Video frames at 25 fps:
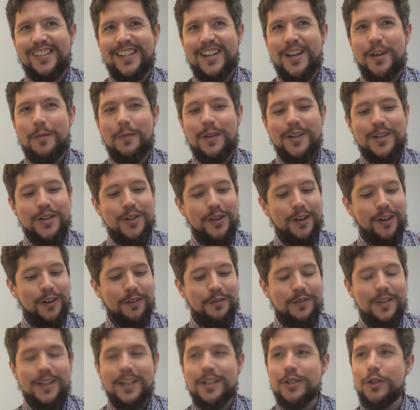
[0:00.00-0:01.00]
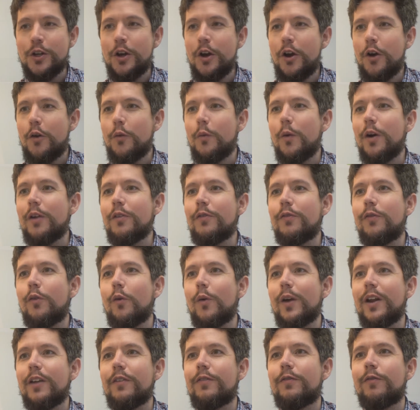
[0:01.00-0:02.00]
image of this,
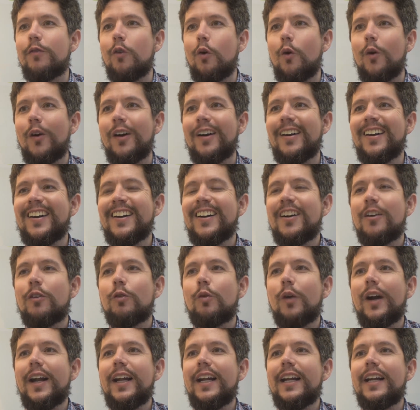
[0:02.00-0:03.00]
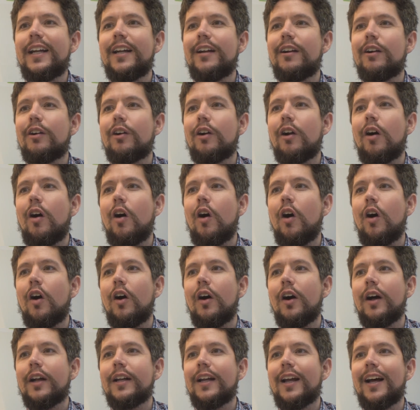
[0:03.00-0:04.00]
144 right here
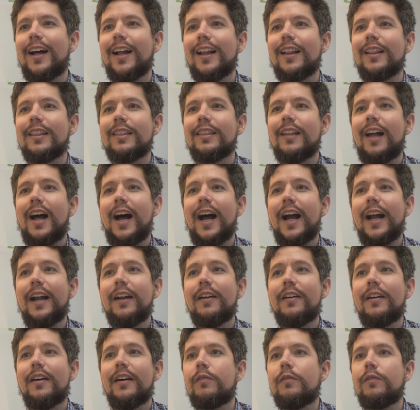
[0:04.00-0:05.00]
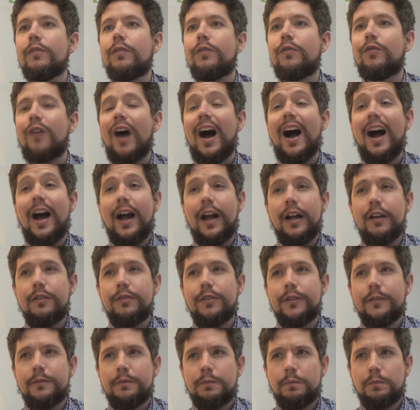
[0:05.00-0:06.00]
on line
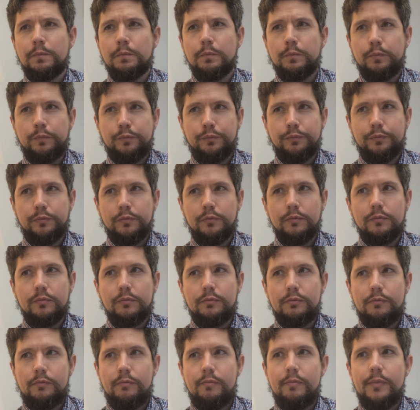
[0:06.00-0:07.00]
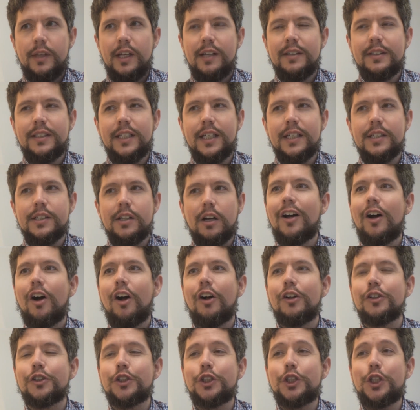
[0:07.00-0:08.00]
5 says
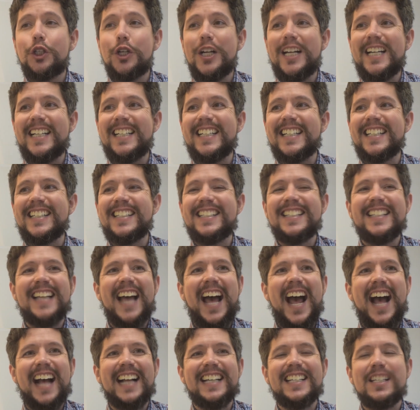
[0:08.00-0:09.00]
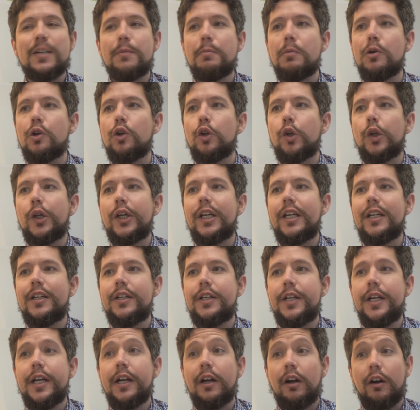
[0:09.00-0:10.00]
alternate taxable
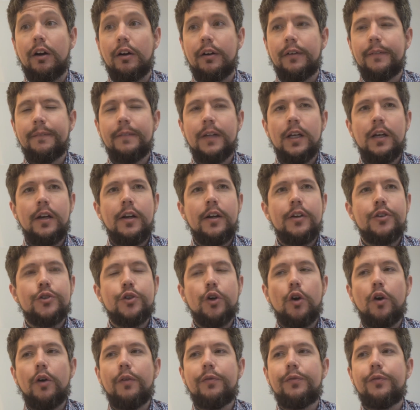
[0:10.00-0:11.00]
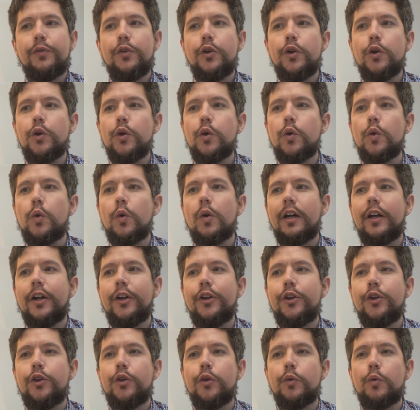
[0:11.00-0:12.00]
year. So if you
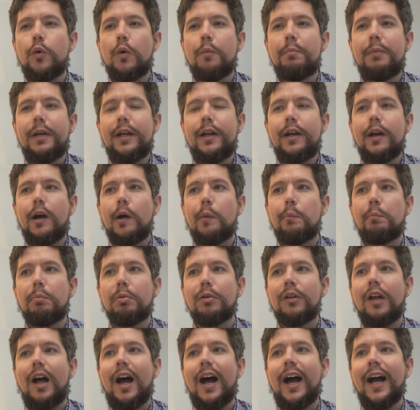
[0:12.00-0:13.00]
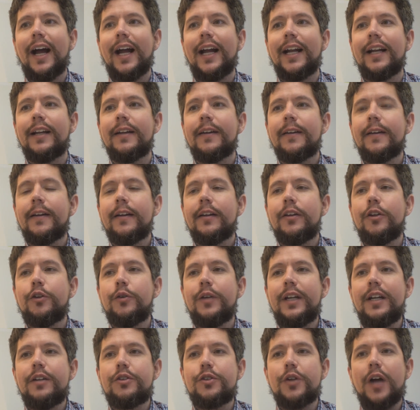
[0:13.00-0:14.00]
will be applied, you
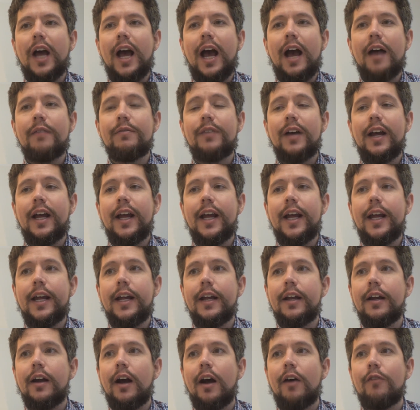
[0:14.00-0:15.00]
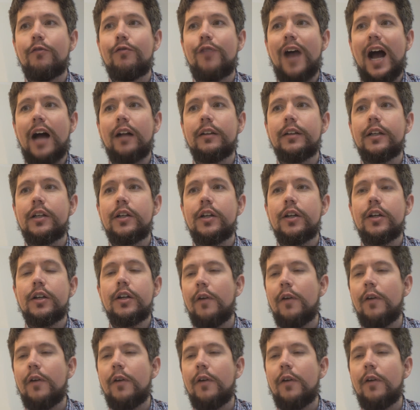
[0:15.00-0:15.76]
need to have a valid